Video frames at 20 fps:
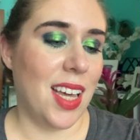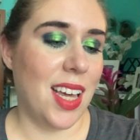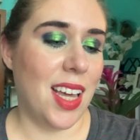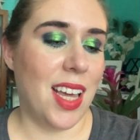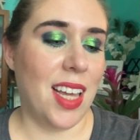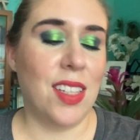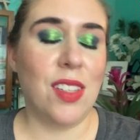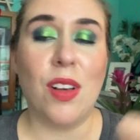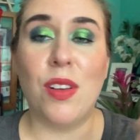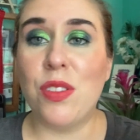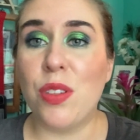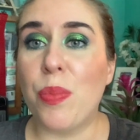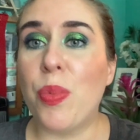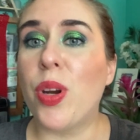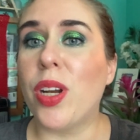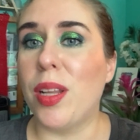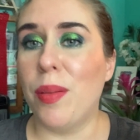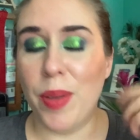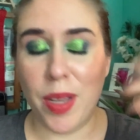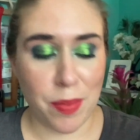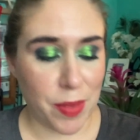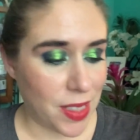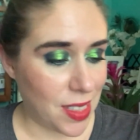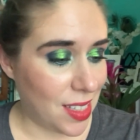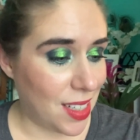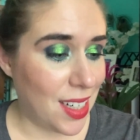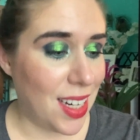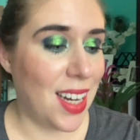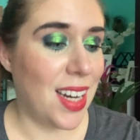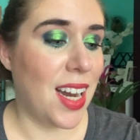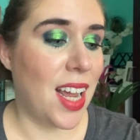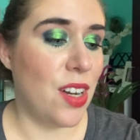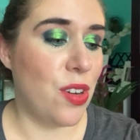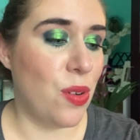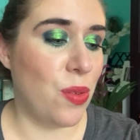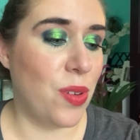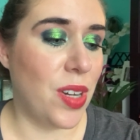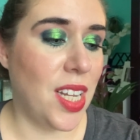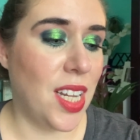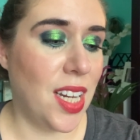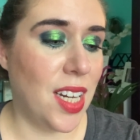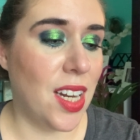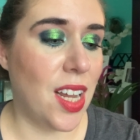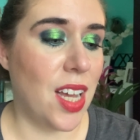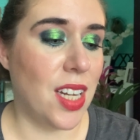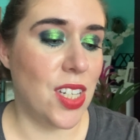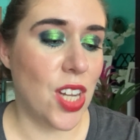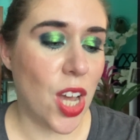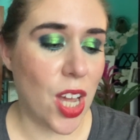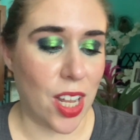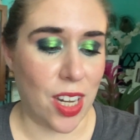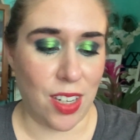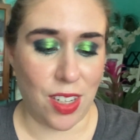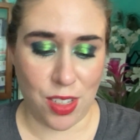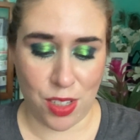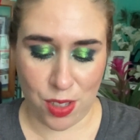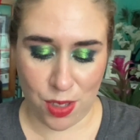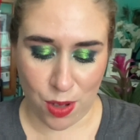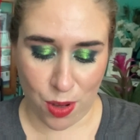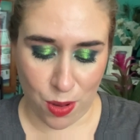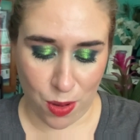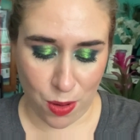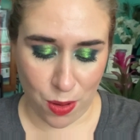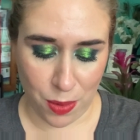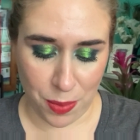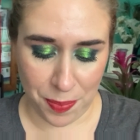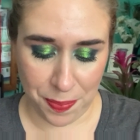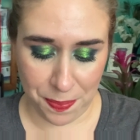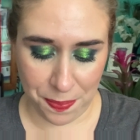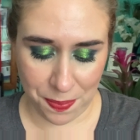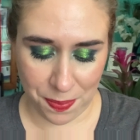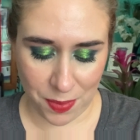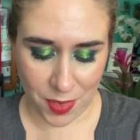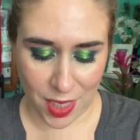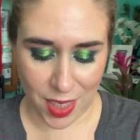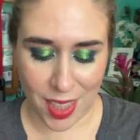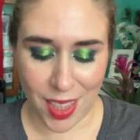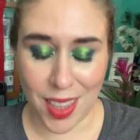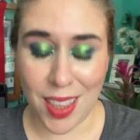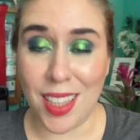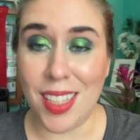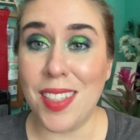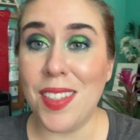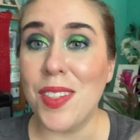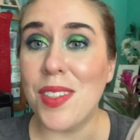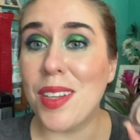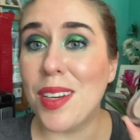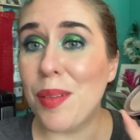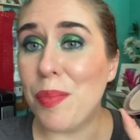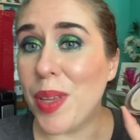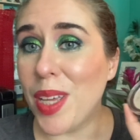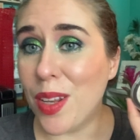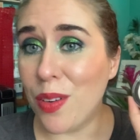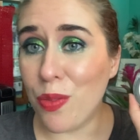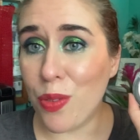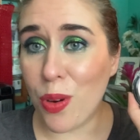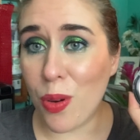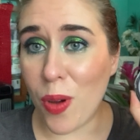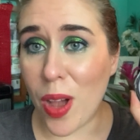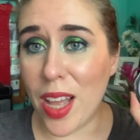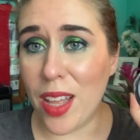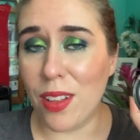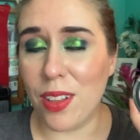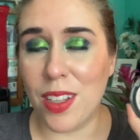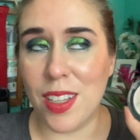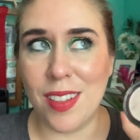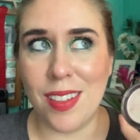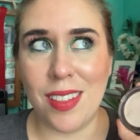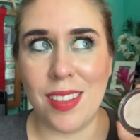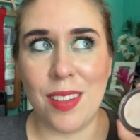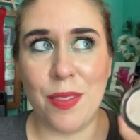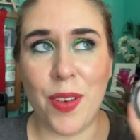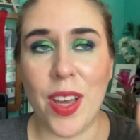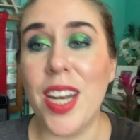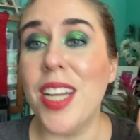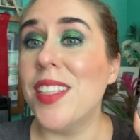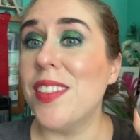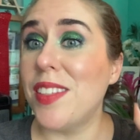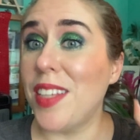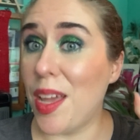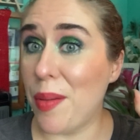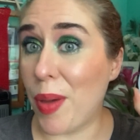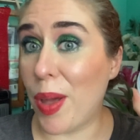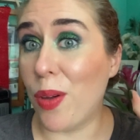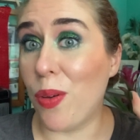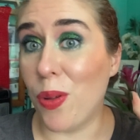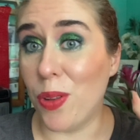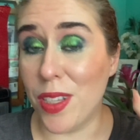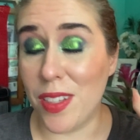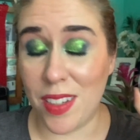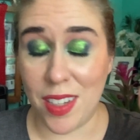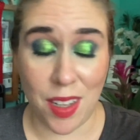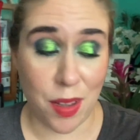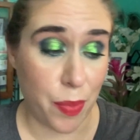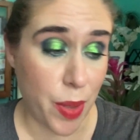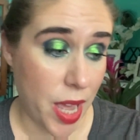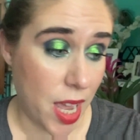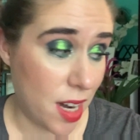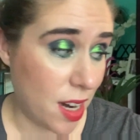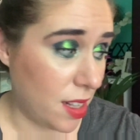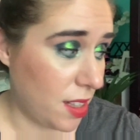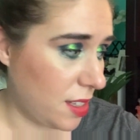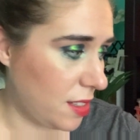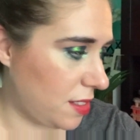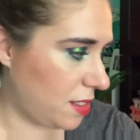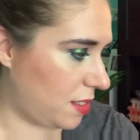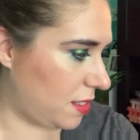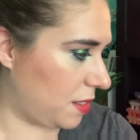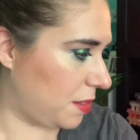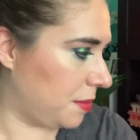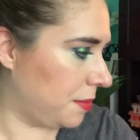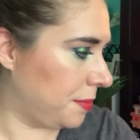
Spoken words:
it's also pretty pigmented and I don't need a ton. So this is going to be in for a while because if I didn't say, my goal is to hit pan on this.